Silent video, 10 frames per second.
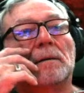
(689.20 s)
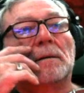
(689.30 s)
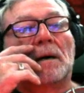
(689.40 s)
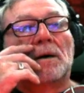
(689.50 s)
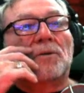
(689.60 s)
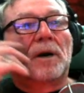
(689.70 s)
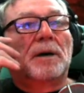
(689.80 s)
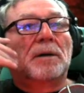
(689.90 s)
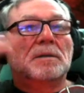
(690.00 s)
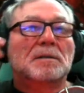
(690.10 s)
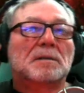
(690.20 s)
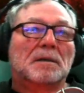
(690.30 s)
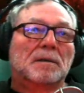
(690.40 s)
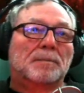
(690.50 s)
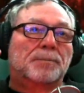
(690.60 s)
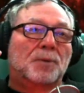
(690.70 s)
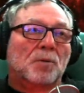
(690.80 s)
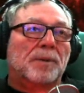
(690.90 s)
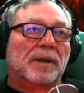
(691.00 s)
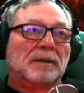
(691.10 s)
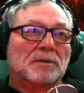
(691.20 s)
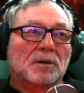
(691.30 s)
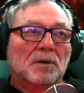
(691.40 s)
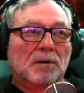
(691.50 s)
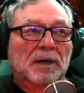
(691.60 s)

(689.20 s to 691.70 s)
our dryer is propane, so